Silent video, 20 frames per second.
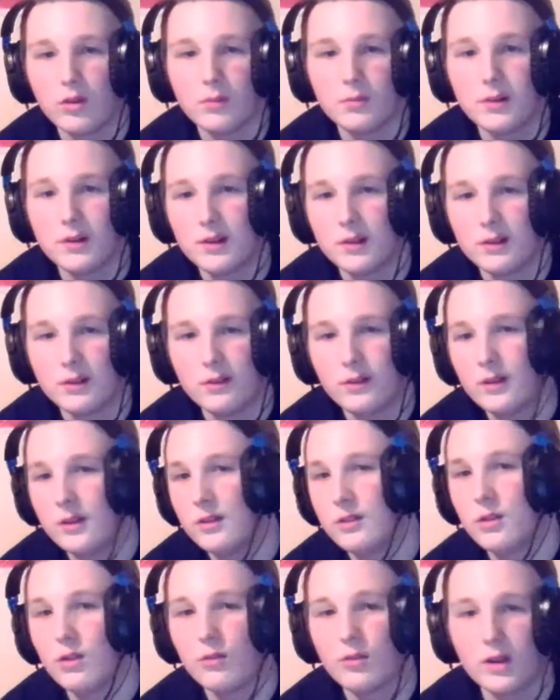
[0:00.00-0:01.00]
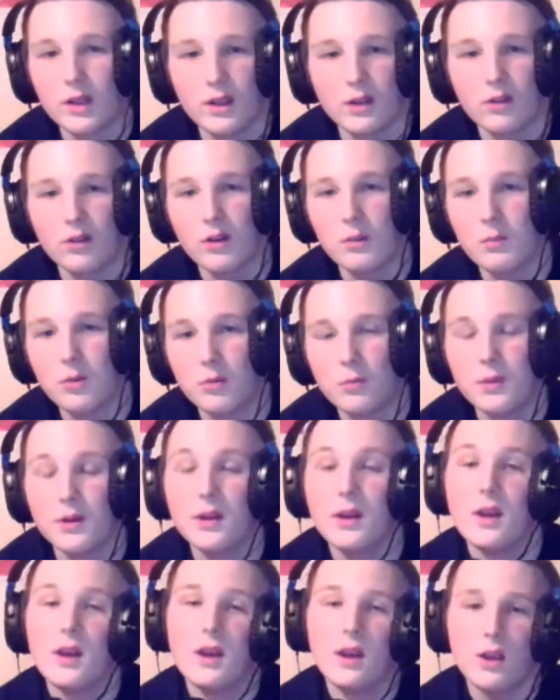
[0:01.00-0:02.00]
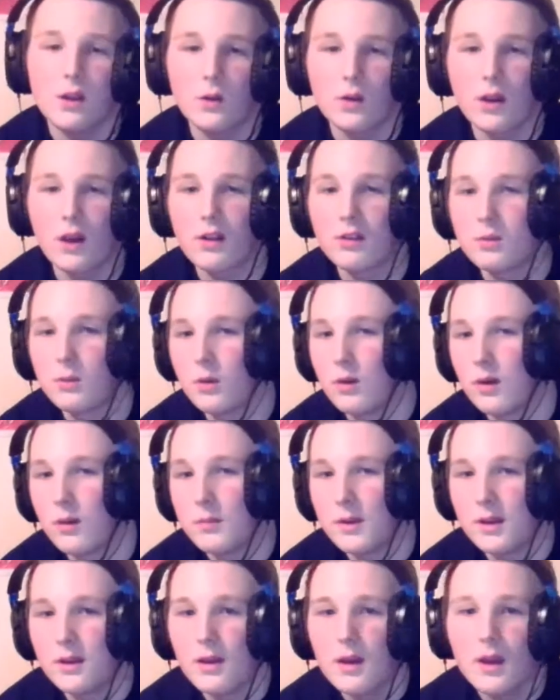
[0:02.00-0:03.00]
because he's not really here anymore. But you know, guys, know what I mean.